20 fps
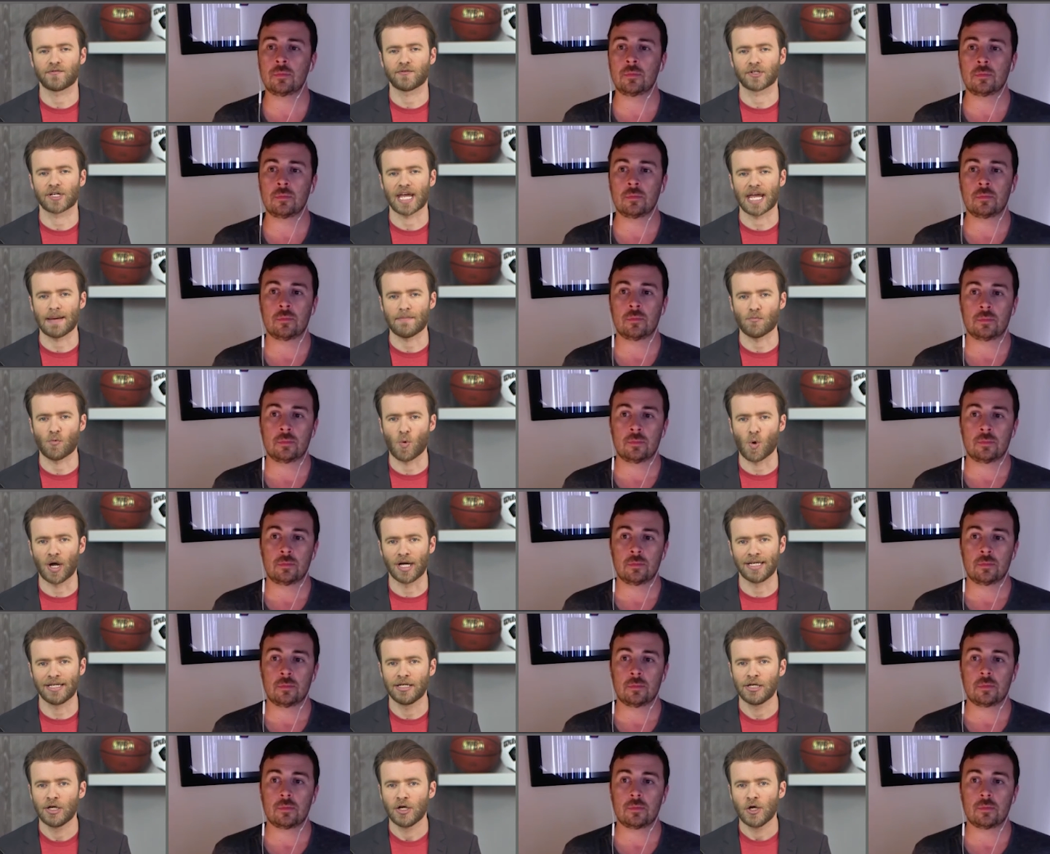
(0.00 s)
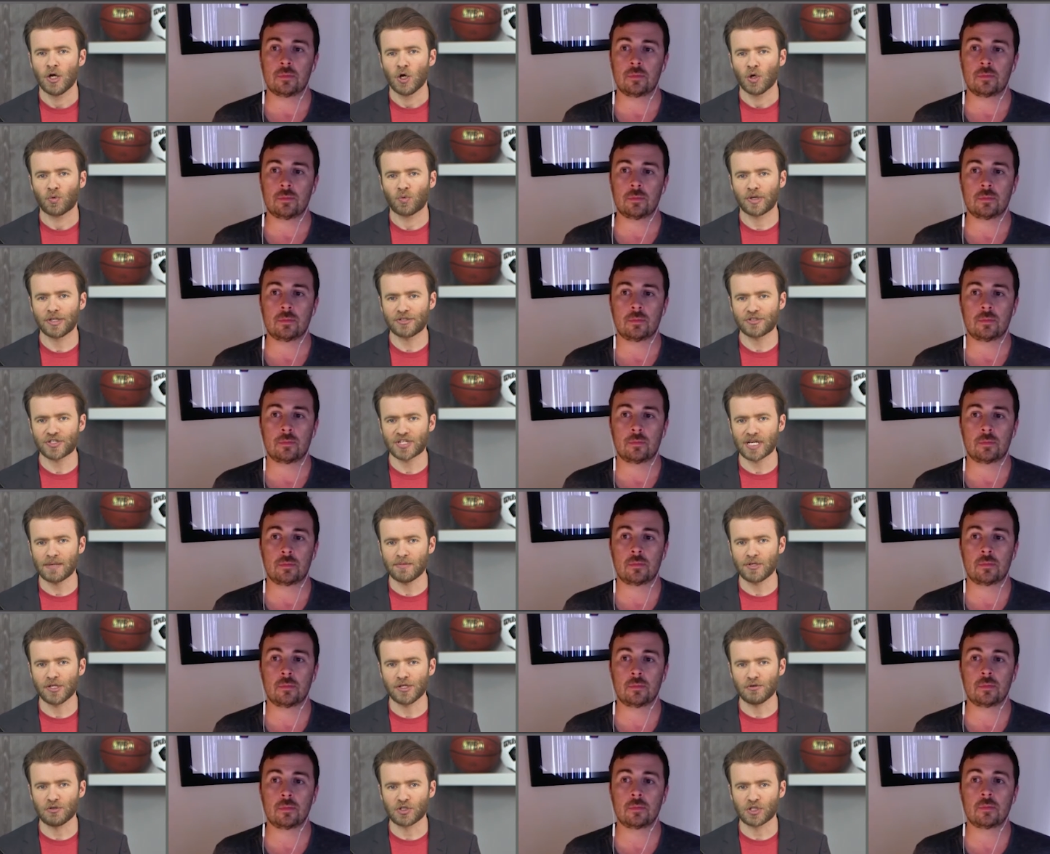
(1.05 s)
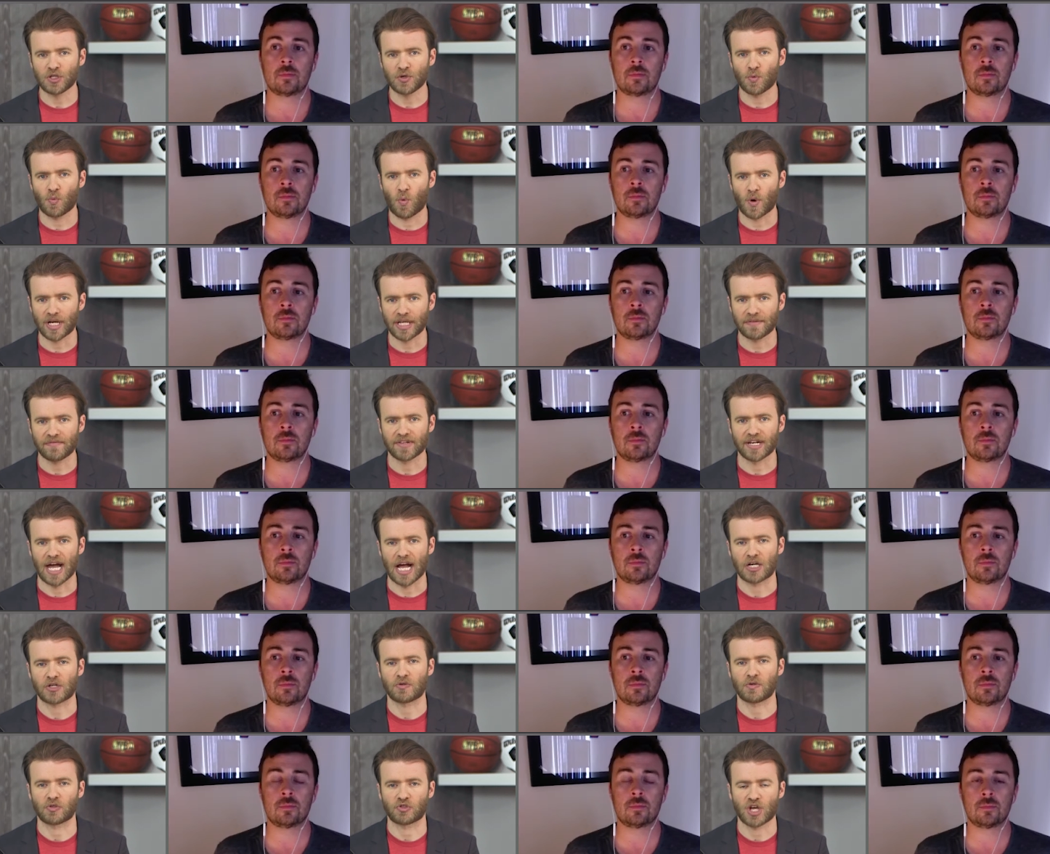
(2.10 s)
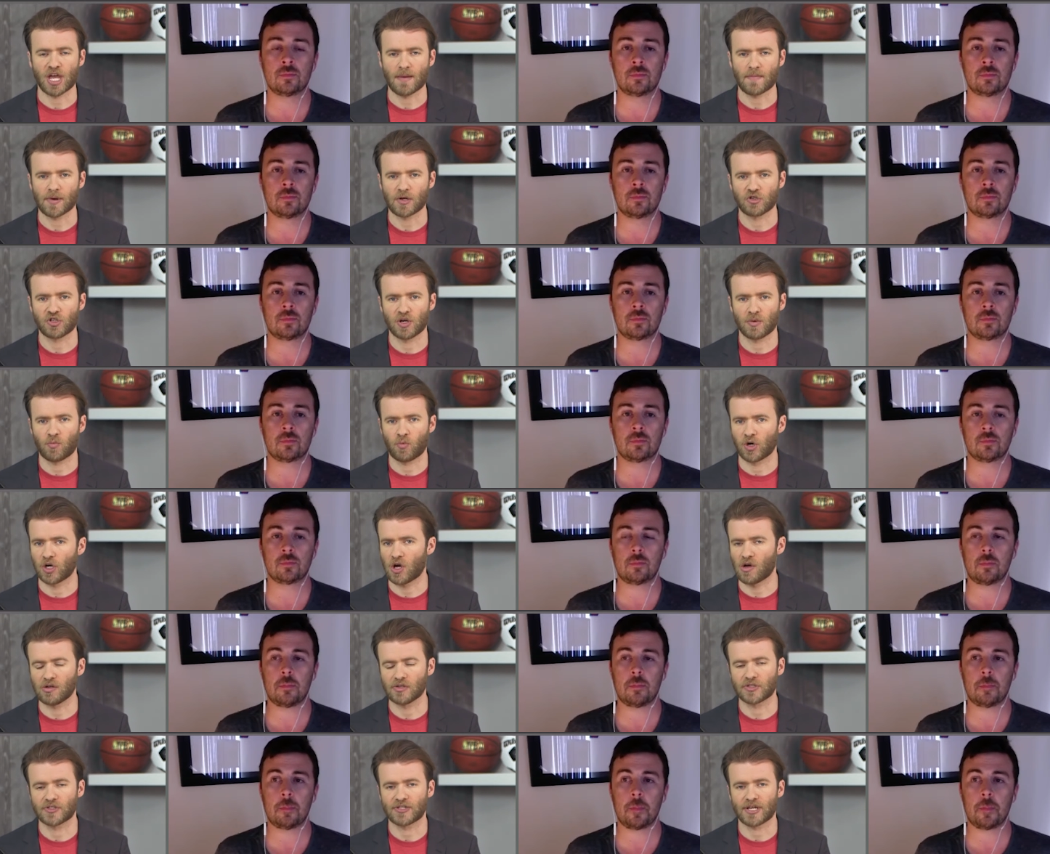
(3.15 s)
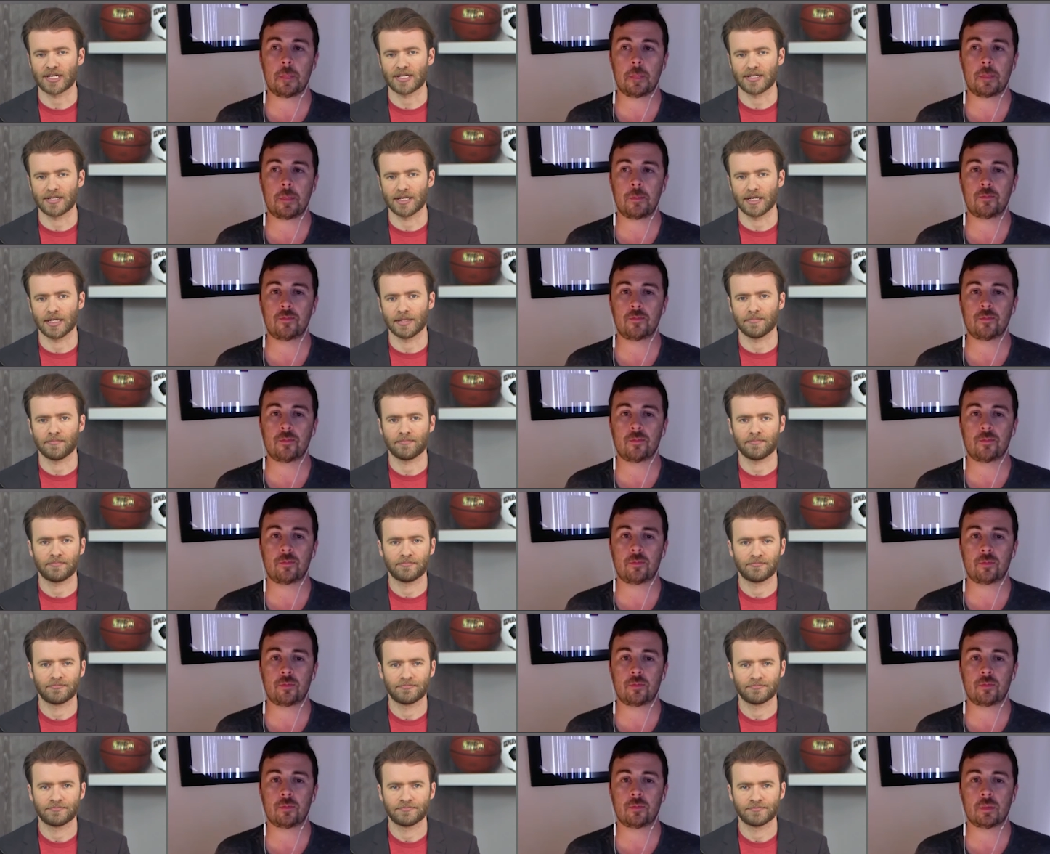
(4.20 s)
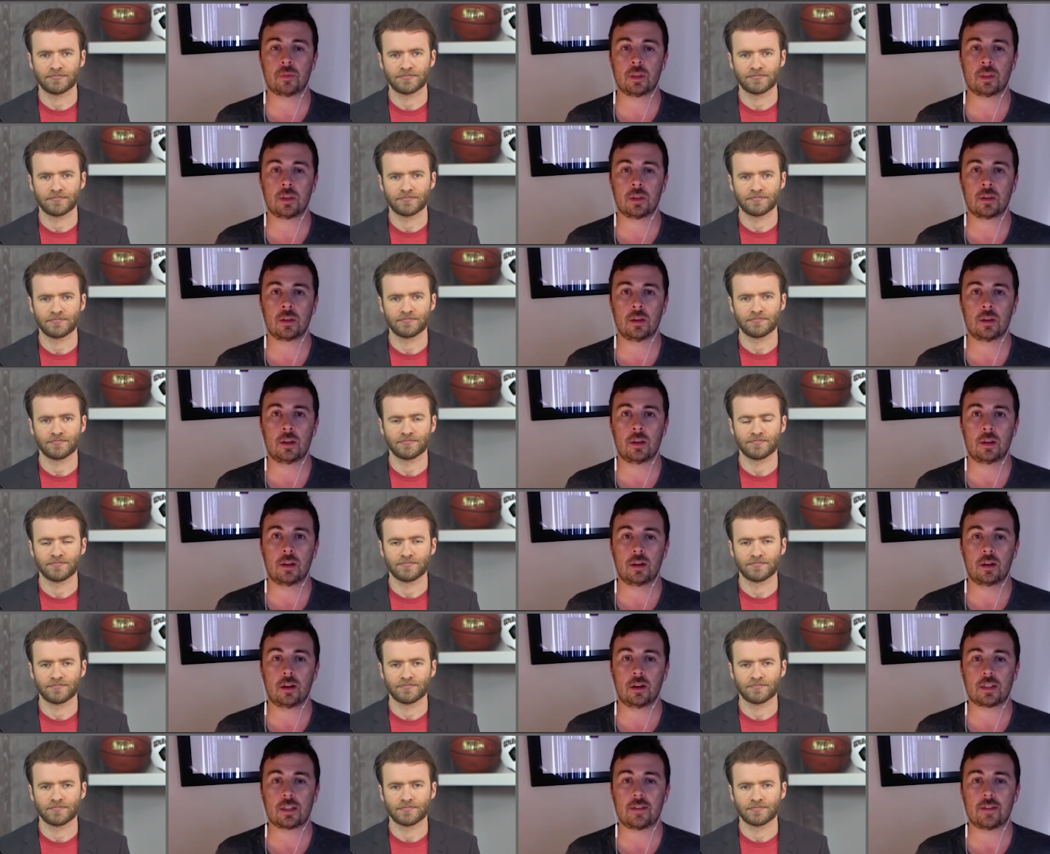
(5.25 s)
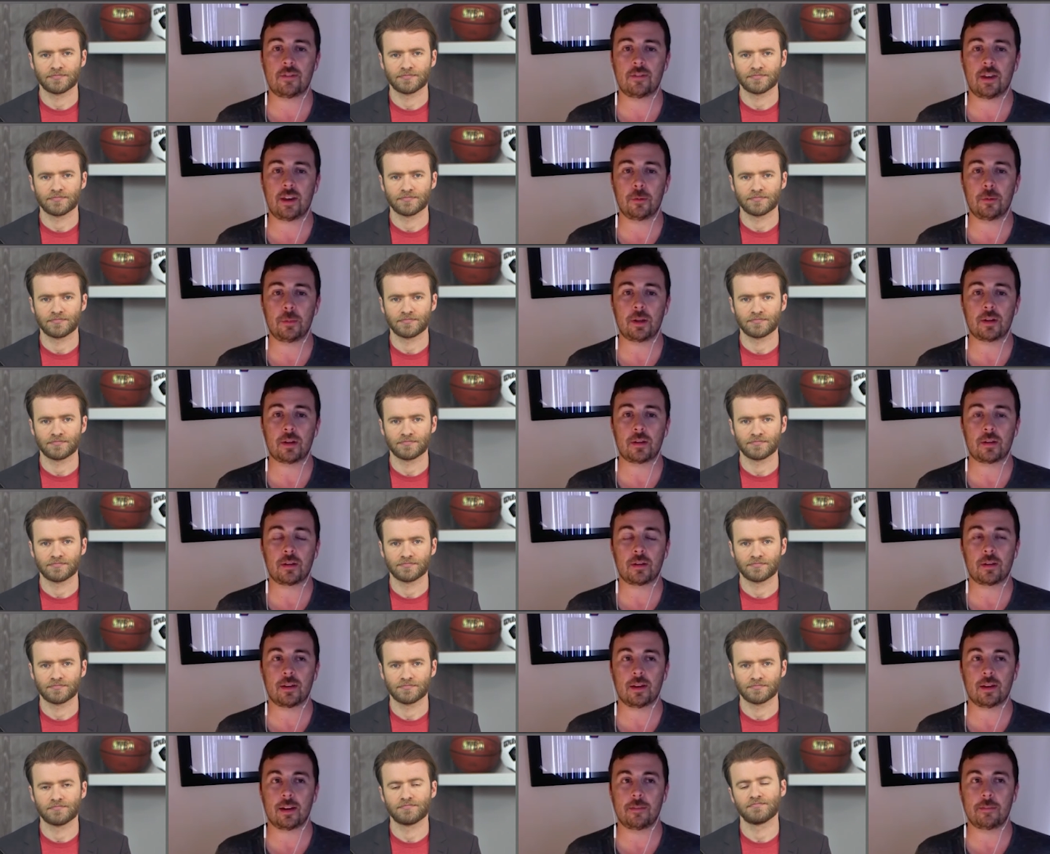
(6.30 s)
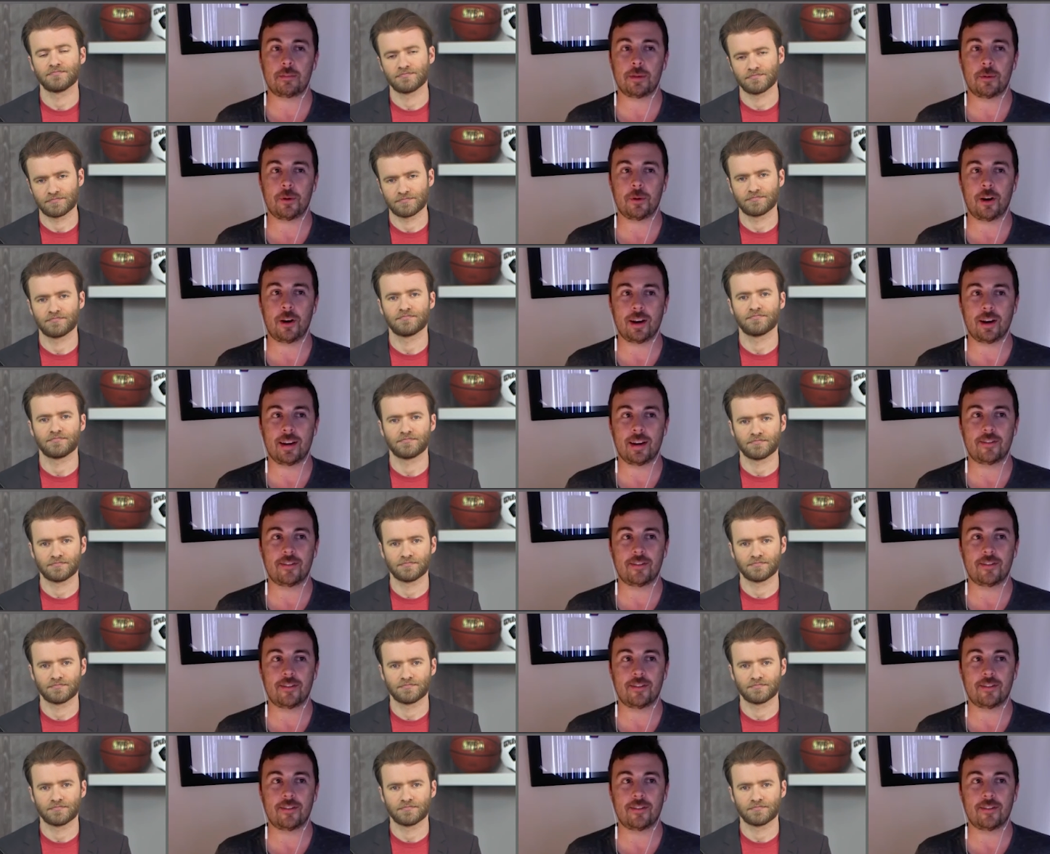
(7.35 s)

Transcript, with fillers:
Speaker 1: for game 1. Which team do you see winning the national championship when all is said and done?
Speaker 2: I'll take Vanderbilt. I've been wrong enough